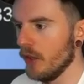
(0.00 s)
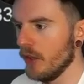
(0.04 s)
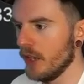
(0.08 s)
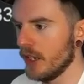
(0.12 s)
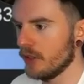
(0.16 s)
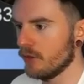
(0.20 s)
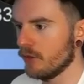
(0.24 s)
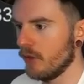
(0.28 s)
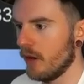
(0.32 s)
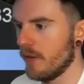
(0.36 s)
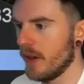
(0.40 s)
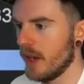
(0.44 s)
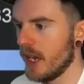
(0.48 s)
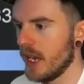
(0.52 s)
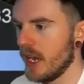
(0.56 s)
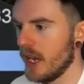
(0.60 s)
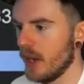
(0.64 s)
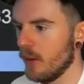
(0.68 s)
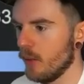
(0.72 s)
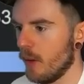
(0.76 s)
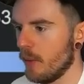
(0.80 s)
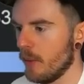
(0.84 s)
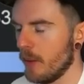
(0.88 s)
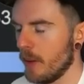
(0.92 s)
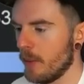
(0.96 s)
this river
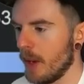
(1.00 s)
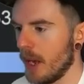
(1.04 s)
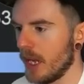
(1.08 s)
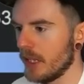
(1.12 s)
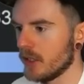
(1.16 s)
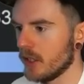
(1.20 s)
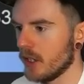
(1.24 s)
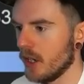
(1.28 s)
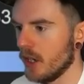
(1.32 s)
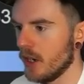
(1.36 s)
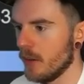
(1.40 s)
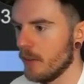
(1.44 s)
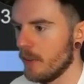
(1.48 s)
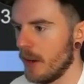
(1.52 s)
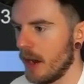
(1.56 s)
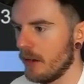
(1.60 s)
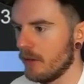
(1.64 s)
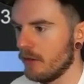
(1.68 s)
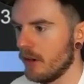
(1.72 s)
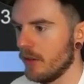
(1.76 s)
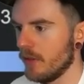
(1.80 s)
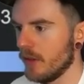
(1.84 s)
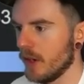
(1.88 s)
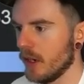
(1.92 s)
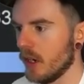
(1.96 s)
here, when we bet turn and bet
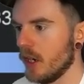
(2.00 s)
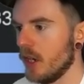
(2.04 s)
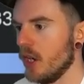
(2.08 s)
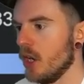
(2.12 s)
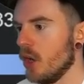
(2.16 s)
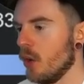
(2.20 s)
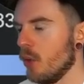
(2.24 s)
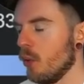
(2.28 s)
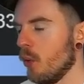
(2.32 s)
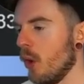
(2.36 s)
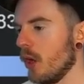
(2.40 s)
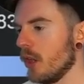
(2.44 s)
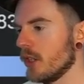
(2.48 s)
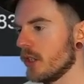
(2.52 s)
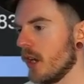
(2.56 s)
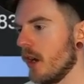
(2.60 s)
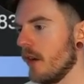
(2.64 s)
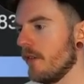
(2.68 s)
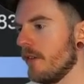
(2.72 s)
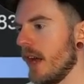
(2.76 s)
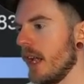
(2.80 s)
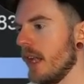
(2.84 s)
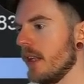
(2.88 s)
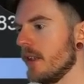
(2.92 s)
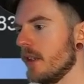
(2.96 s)
river, what's our
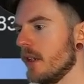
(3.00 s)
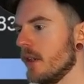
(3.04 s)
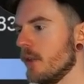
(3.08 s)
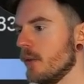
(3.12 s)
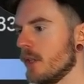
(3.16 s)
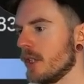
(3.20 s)
value?